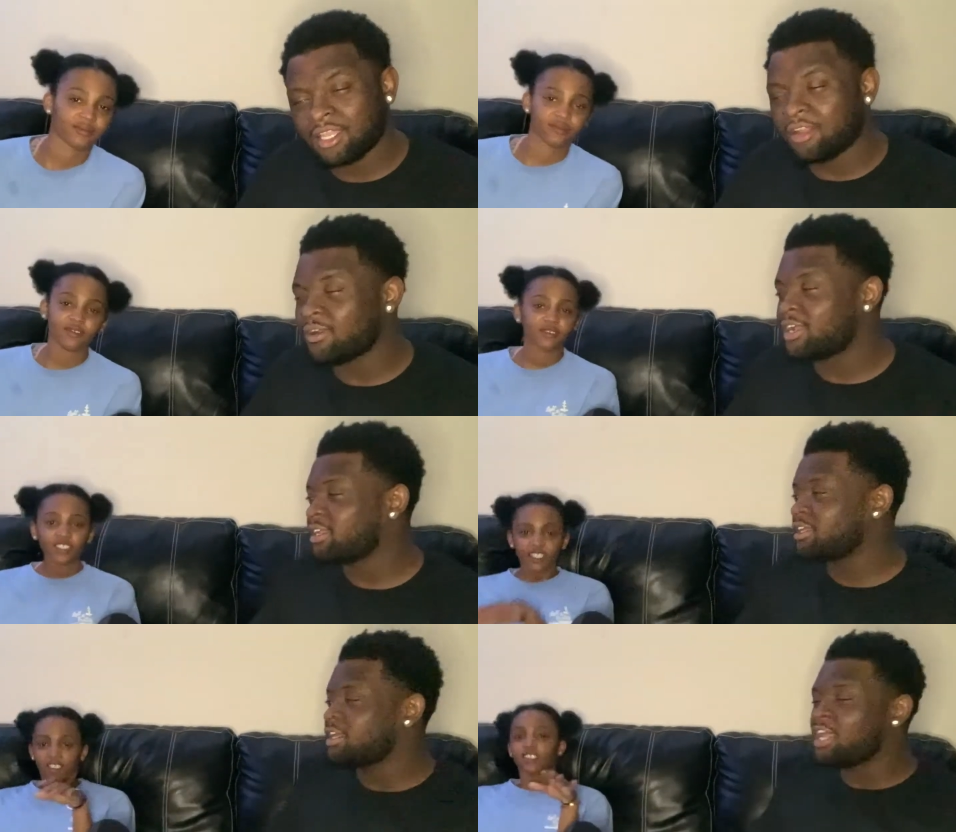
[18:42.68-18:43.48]
Speaker 1: Alright.
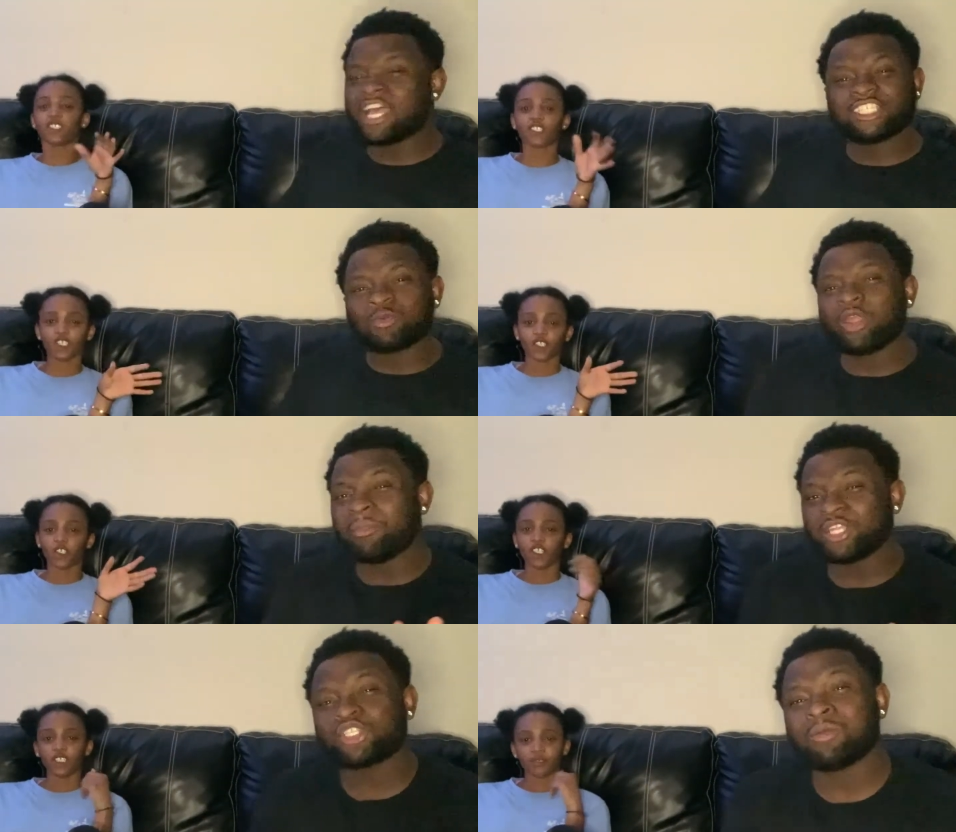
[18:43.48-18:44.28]
I just want to
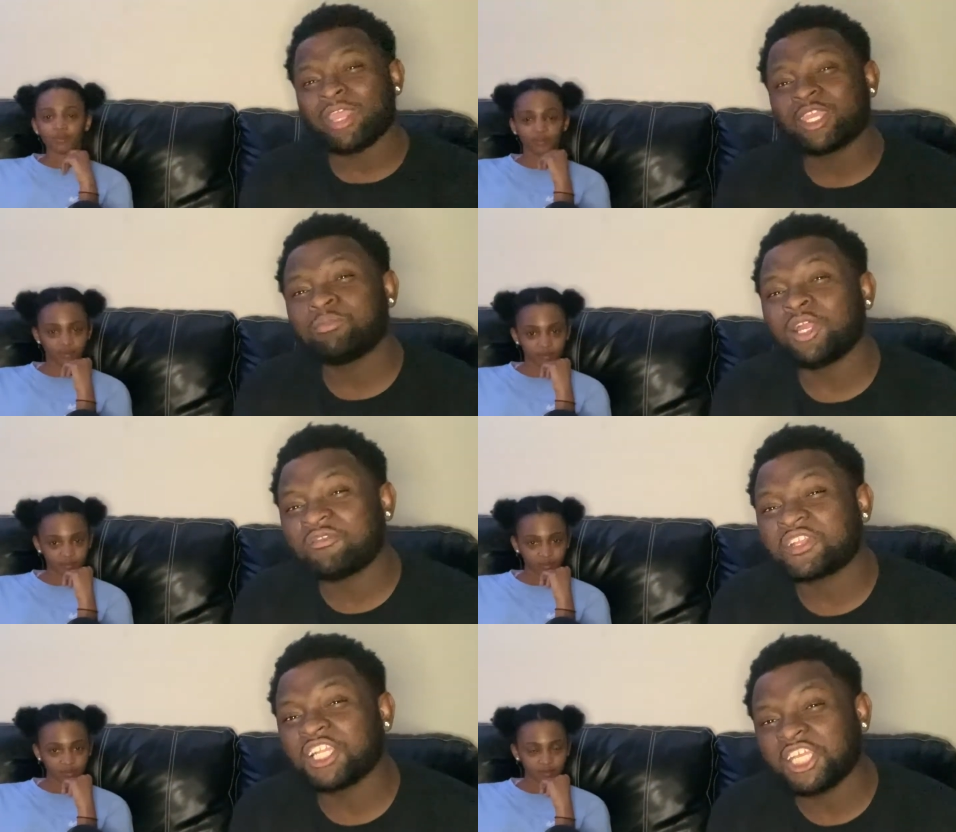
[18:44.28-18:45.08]
make sure I'm making
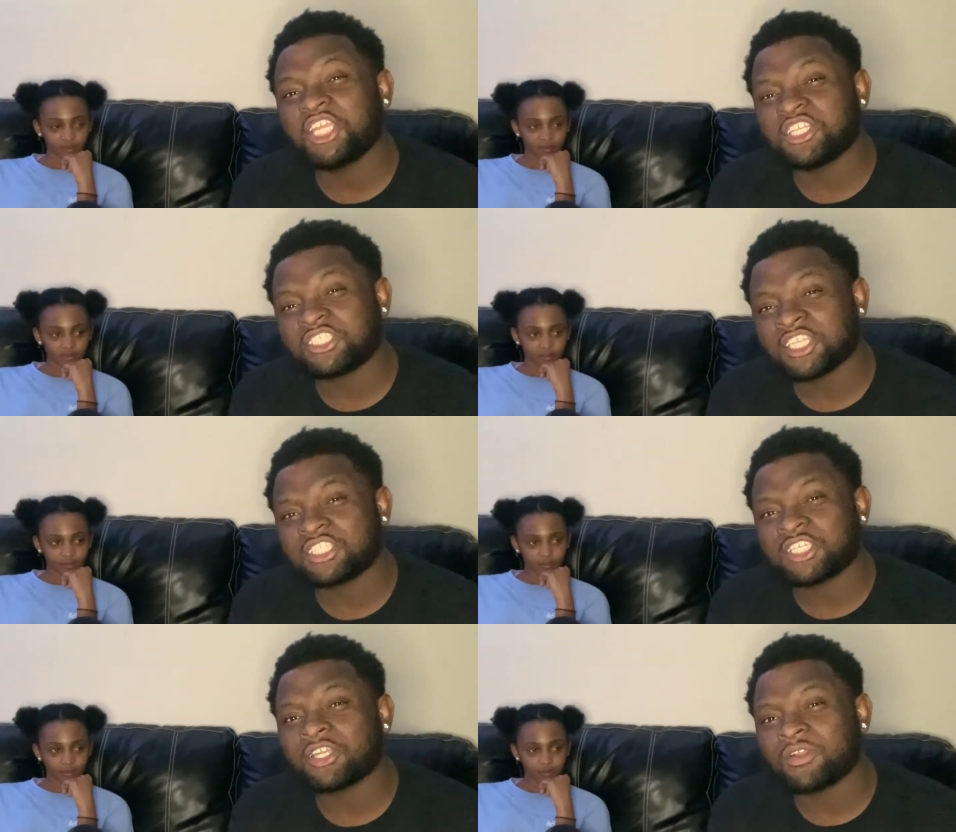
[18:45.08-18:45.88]
perfectly good
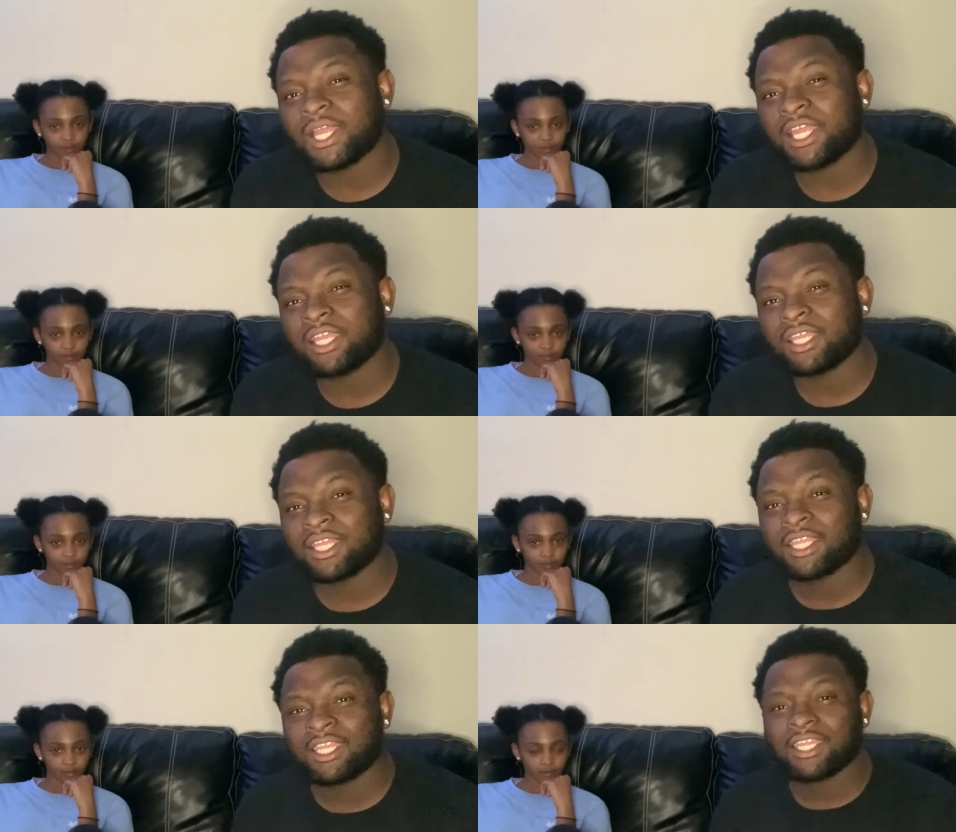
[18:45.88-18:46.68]
sense here, alright?
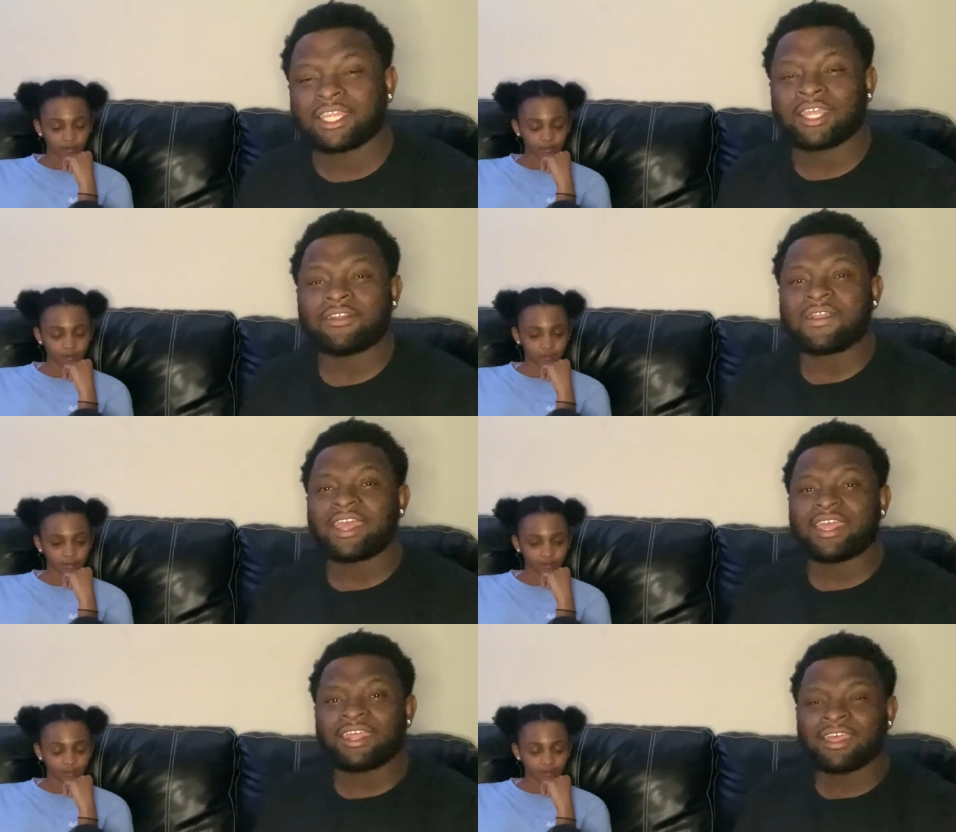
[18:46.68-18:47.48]

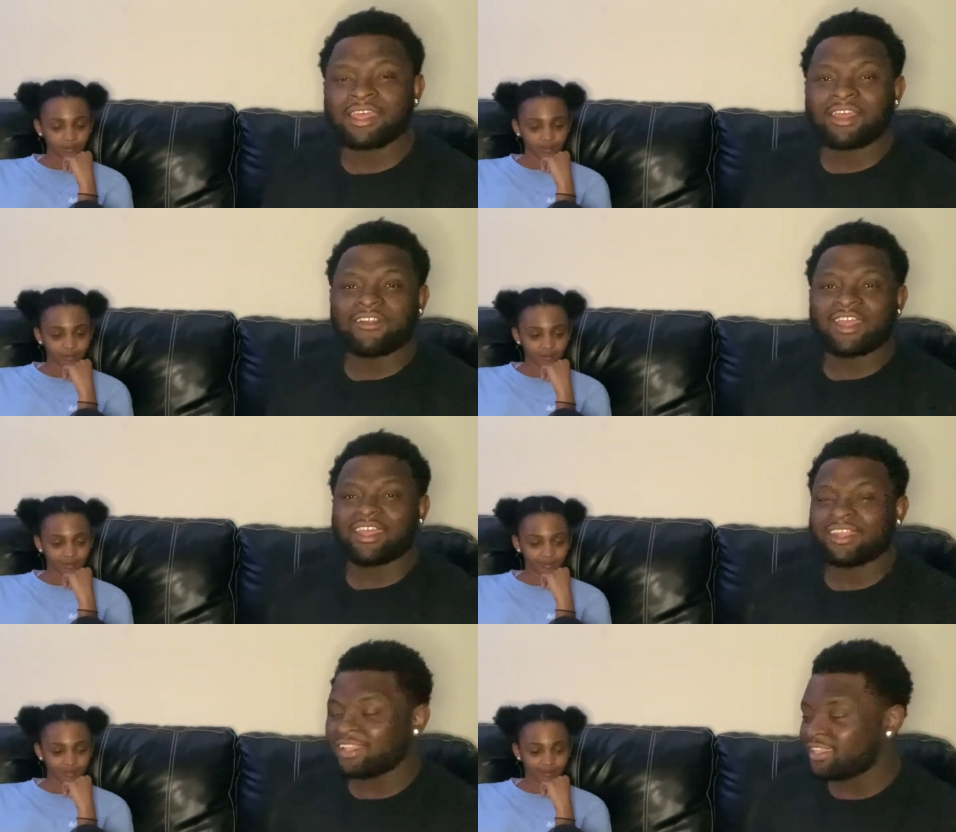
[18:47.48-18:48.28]
Alright? Alright.